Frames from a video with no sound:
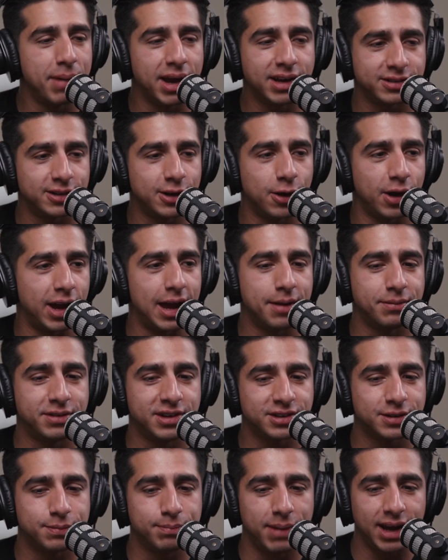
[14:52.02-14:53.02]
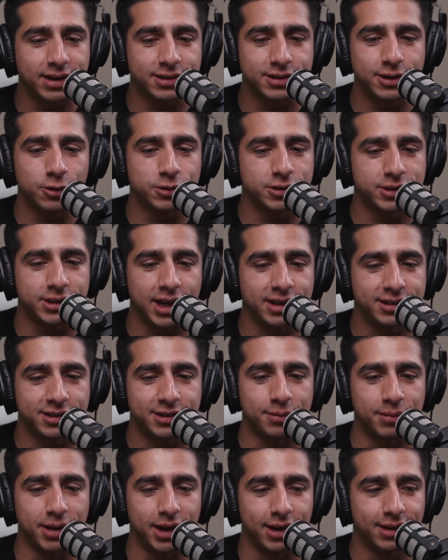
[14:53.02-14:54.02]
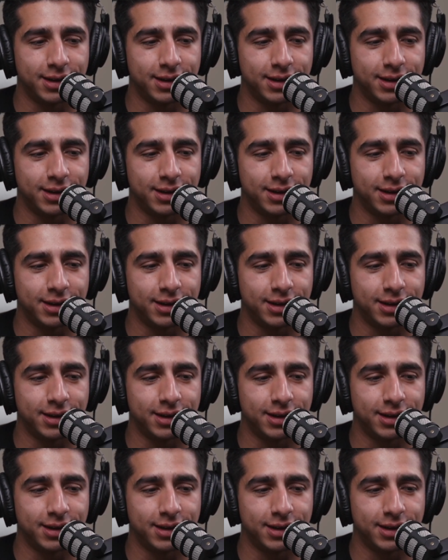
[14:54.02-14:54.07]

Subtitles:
makes it just makes no sense to me.